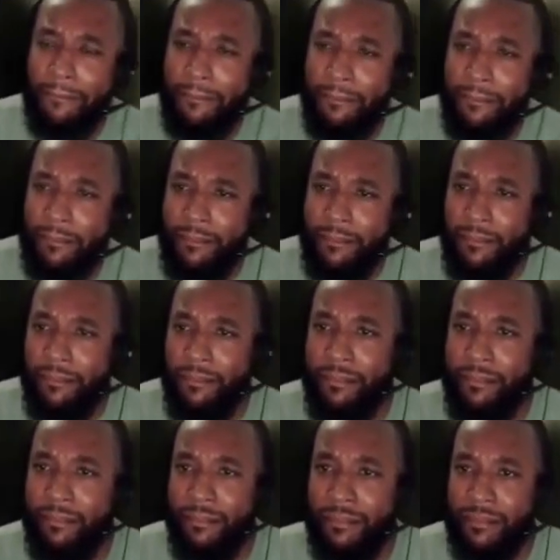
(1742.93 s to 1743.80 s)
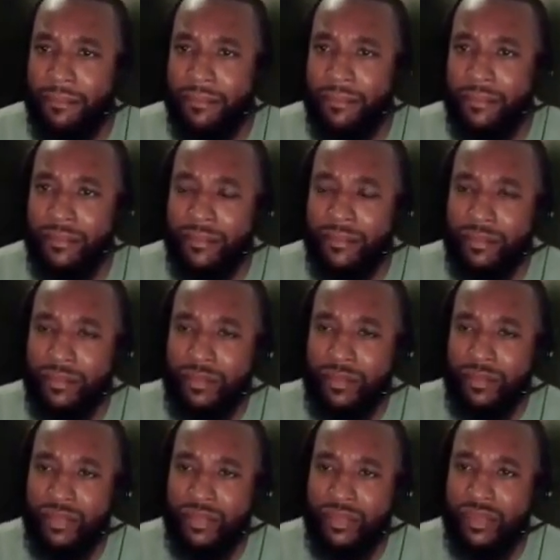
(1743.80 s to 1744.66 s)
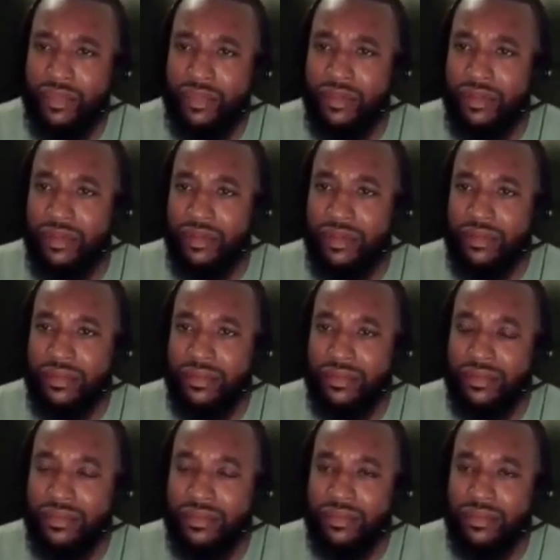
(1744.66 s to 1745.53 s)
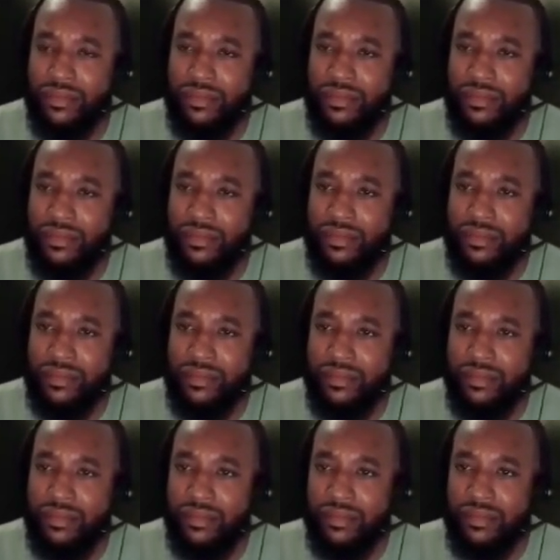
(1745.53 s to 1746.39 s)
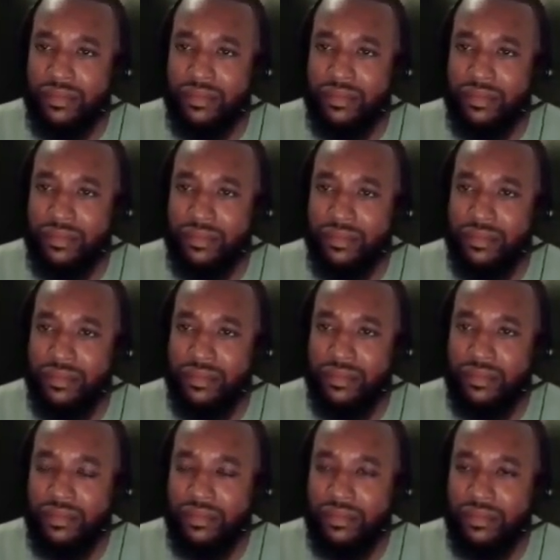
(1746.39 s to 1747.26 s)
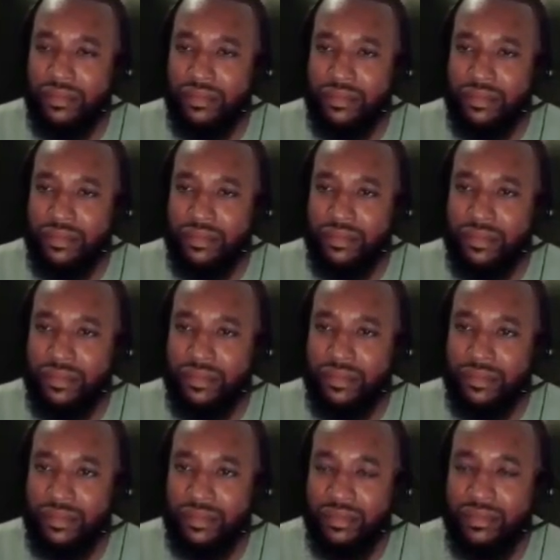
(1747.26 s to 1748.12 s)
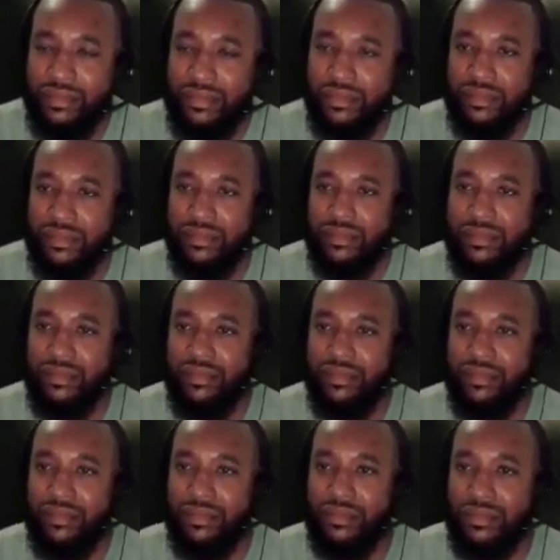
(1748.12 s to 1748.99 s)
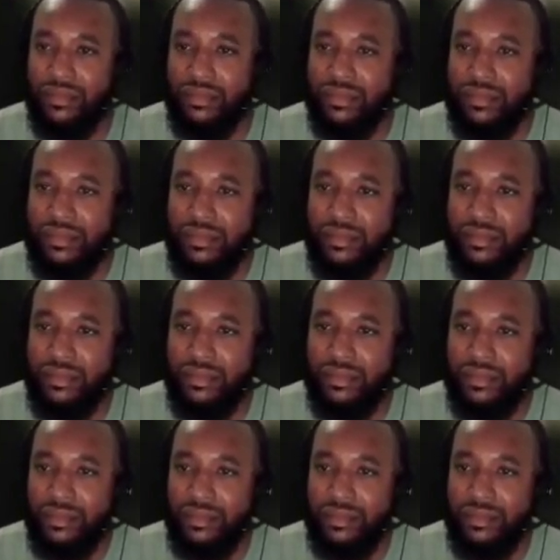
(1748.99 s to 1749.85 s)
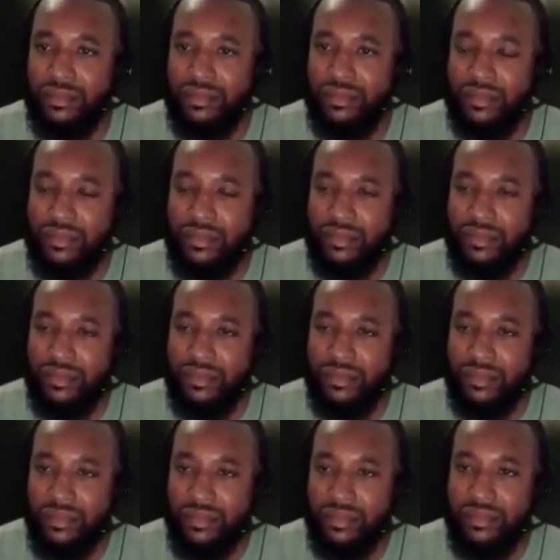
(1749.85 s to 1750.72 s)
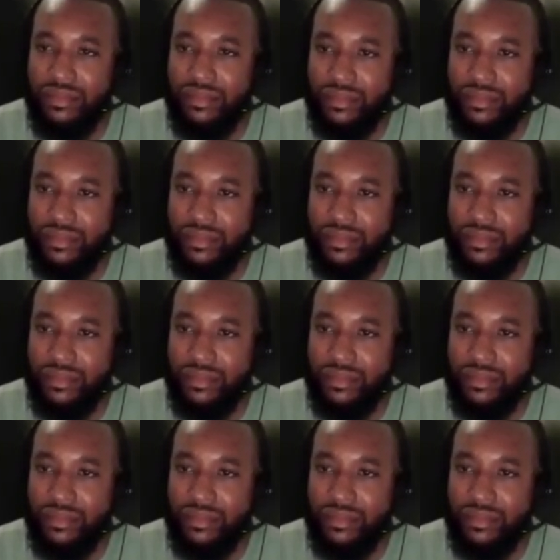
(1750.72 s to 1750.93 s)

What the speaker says: (not speaking)